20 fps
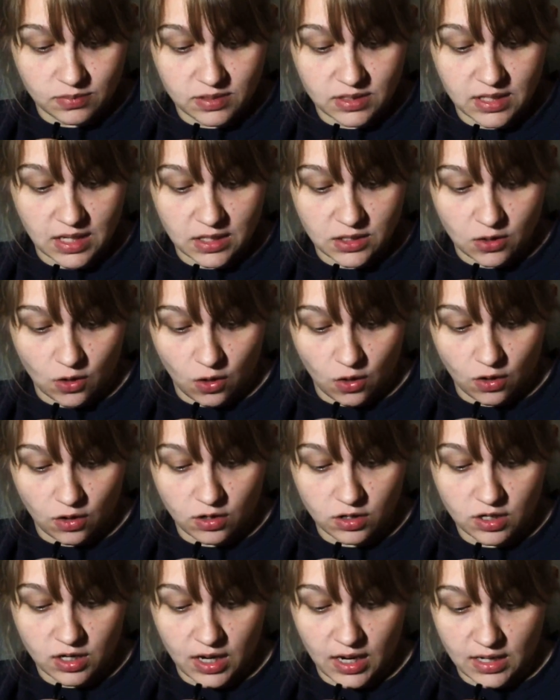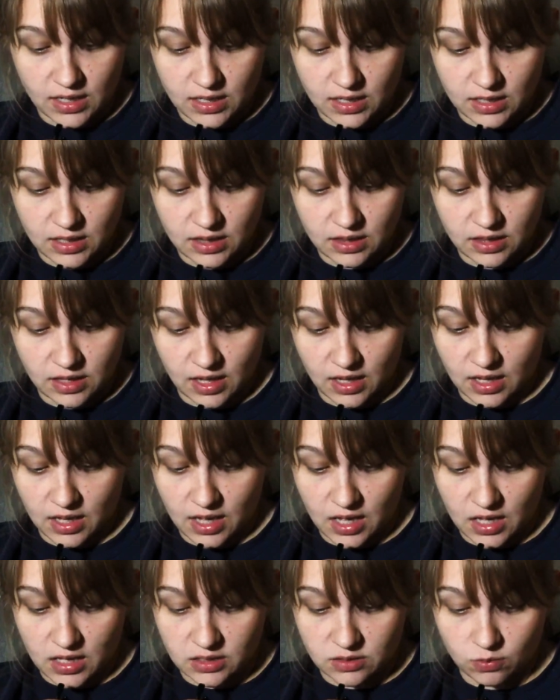as hard and thick
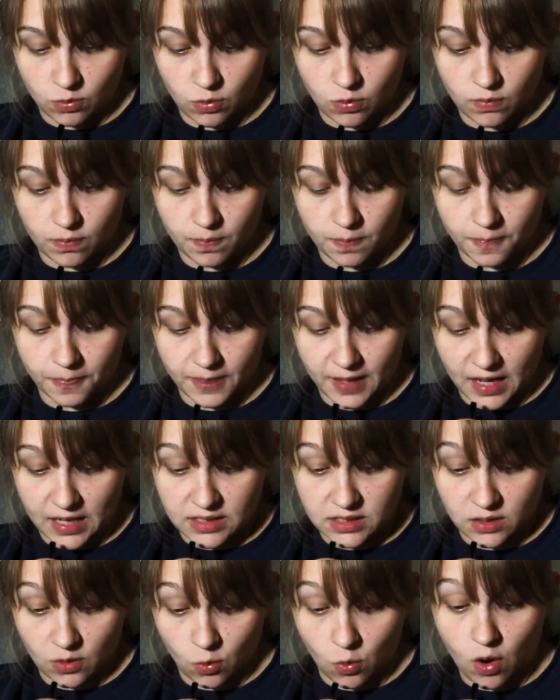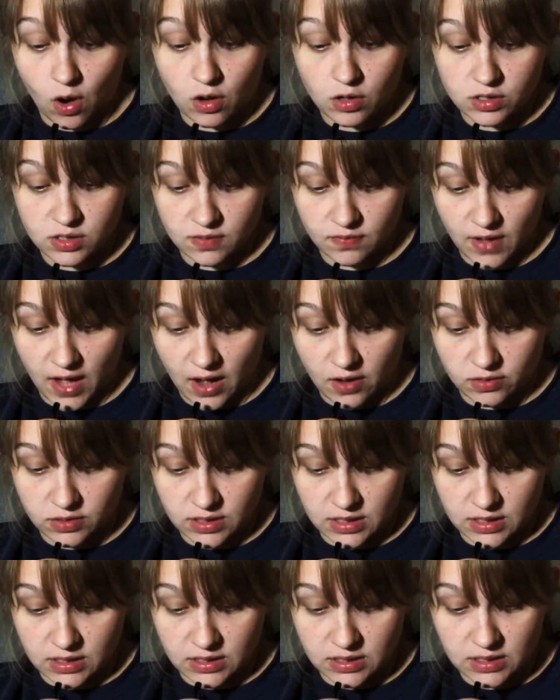as the walls of
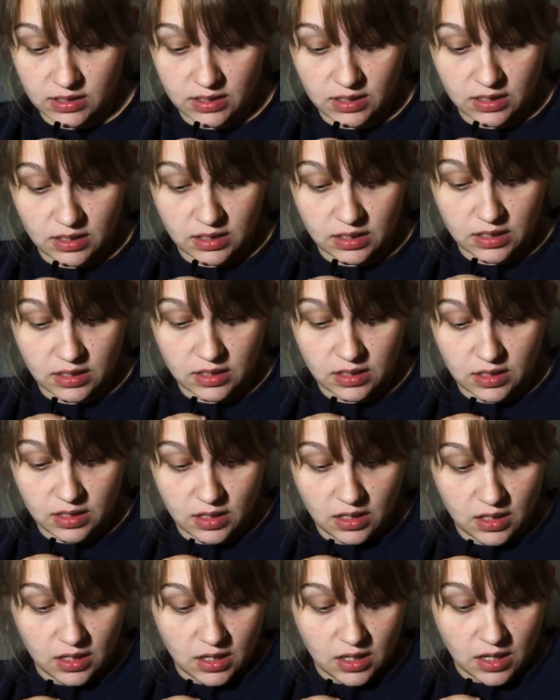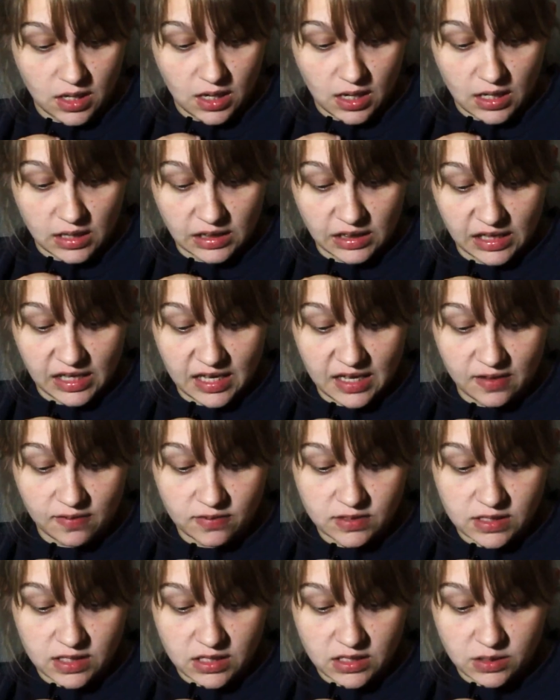houses, and leaves
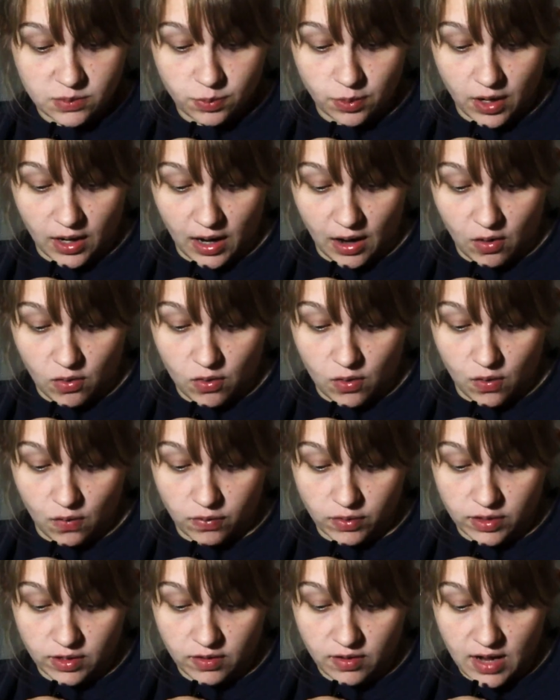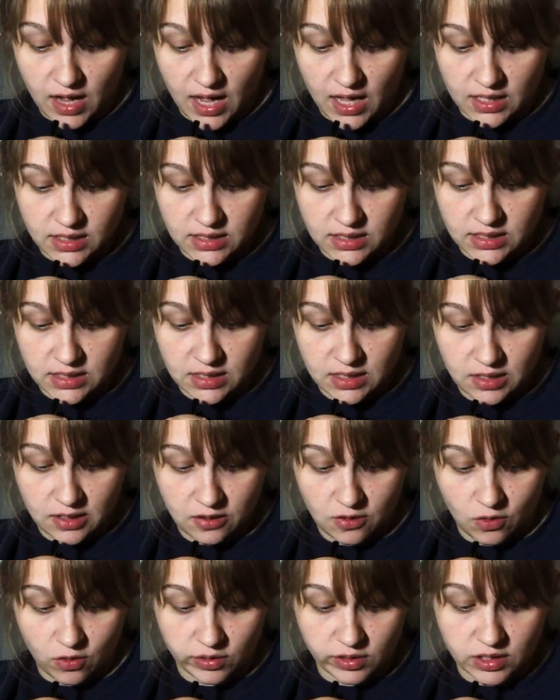that spread out over their heads.
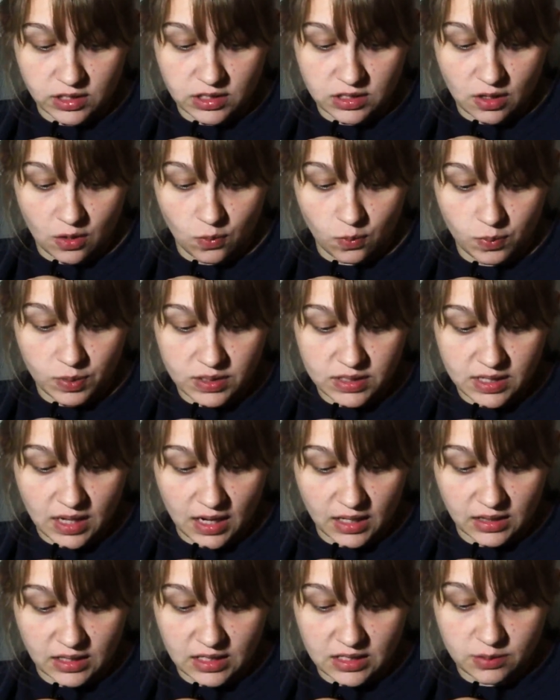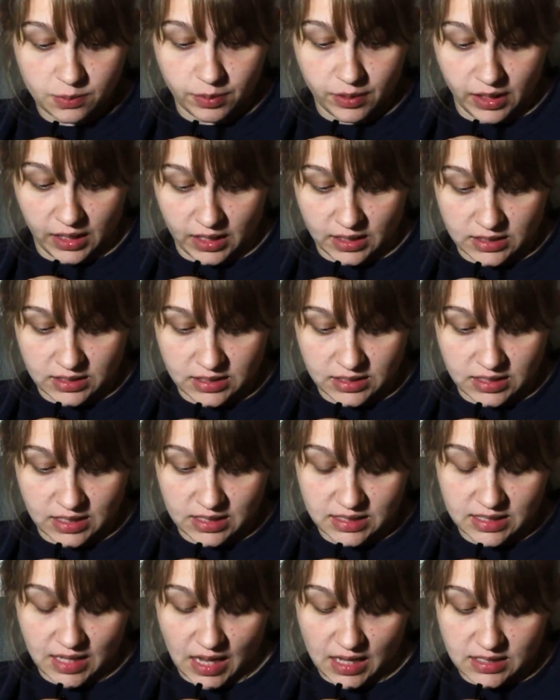On the slope beside these plants they
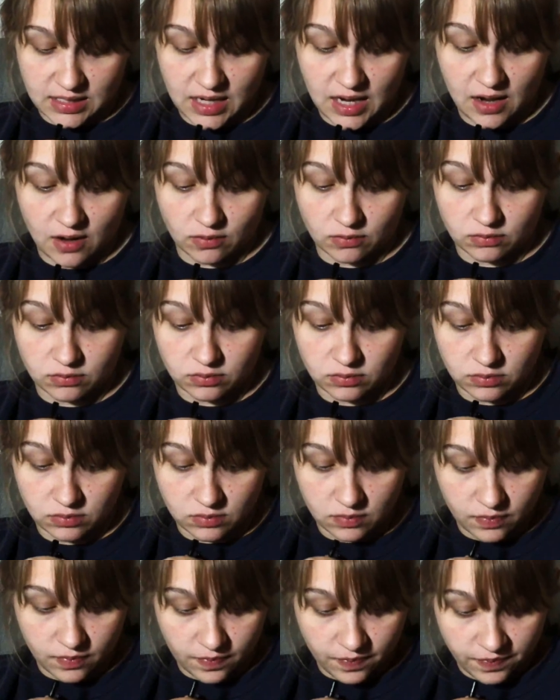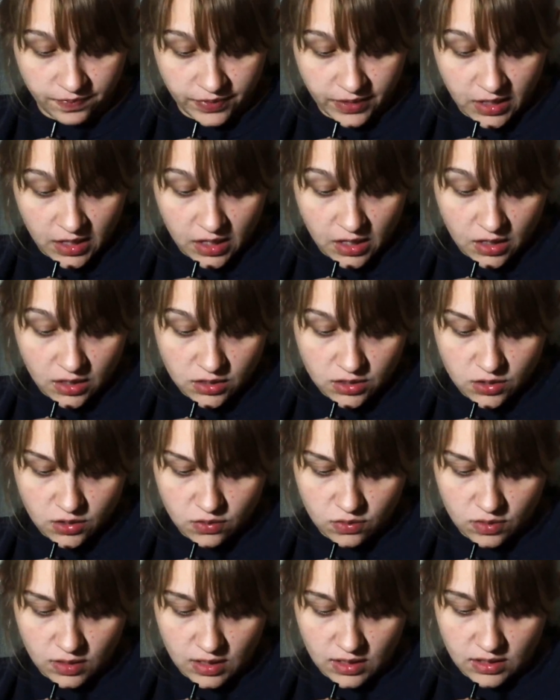sat down. "Do you
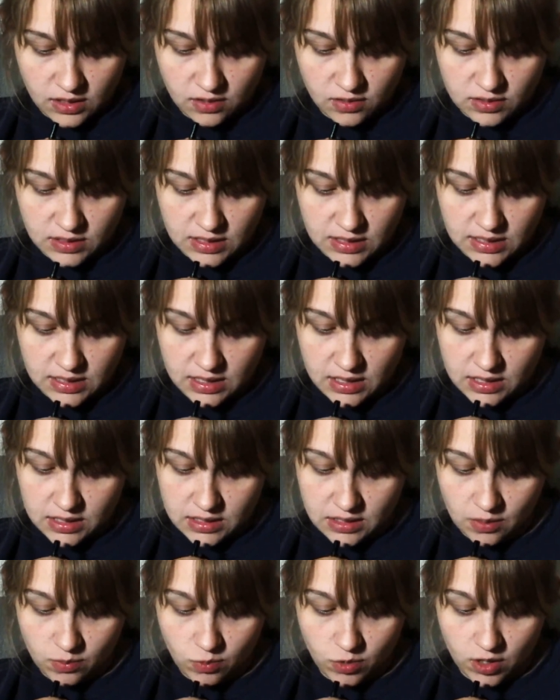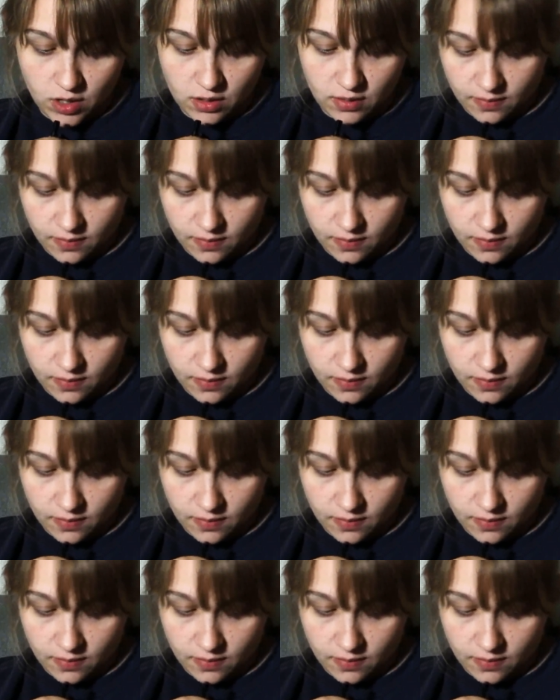think there is a city somewhere?"